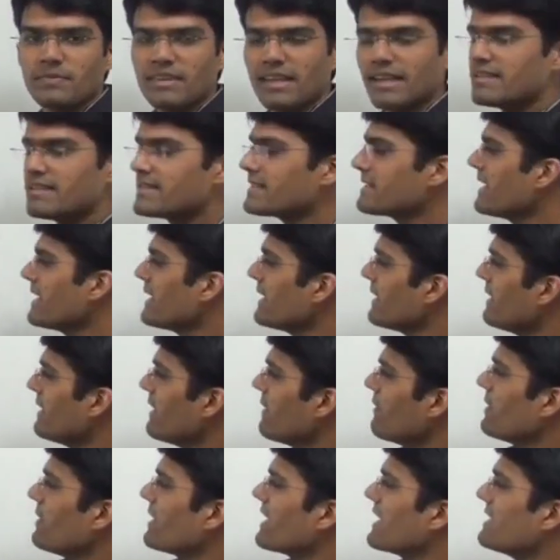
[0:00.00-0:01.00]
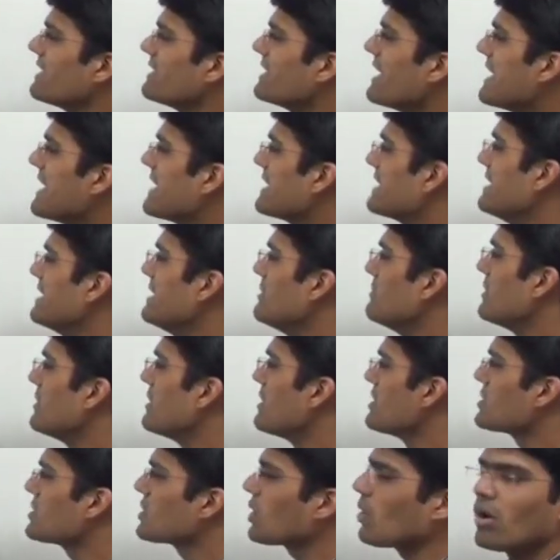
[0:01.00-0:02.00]
Instead, we can directly
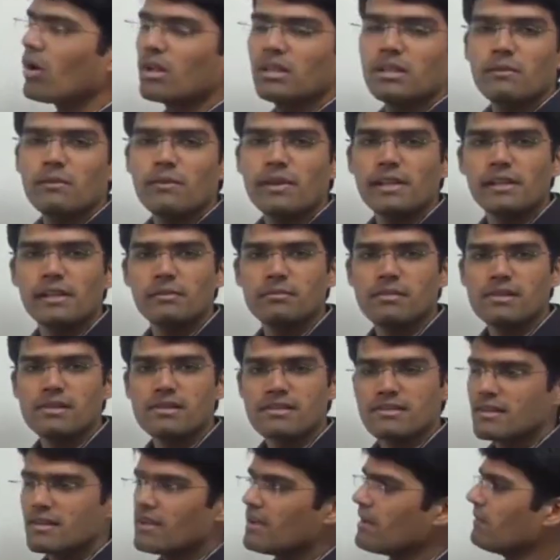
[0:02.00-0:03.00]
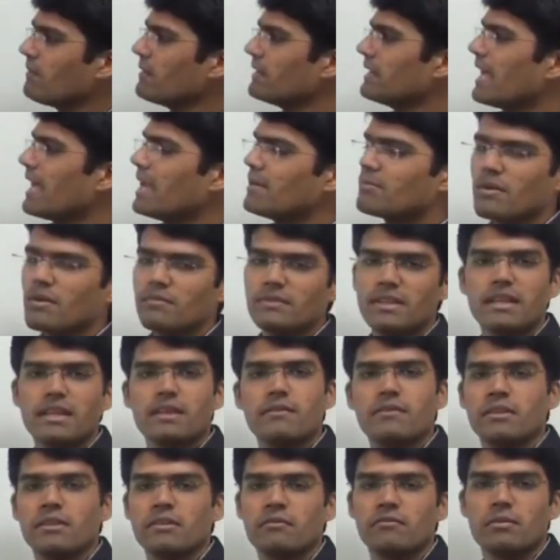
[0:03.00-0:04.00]
merge all the variables with the help of the
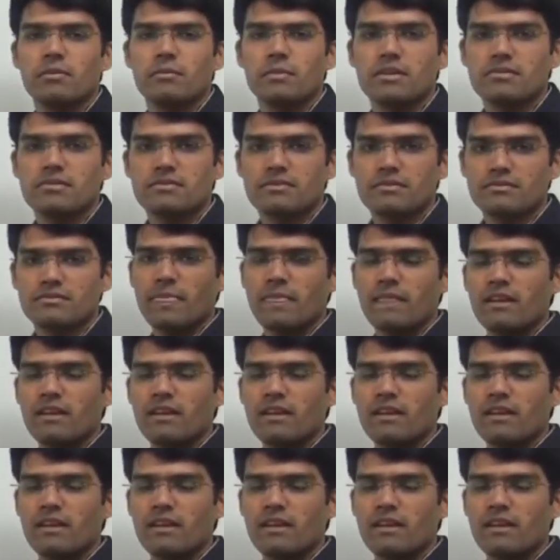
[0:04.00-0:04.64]
given information.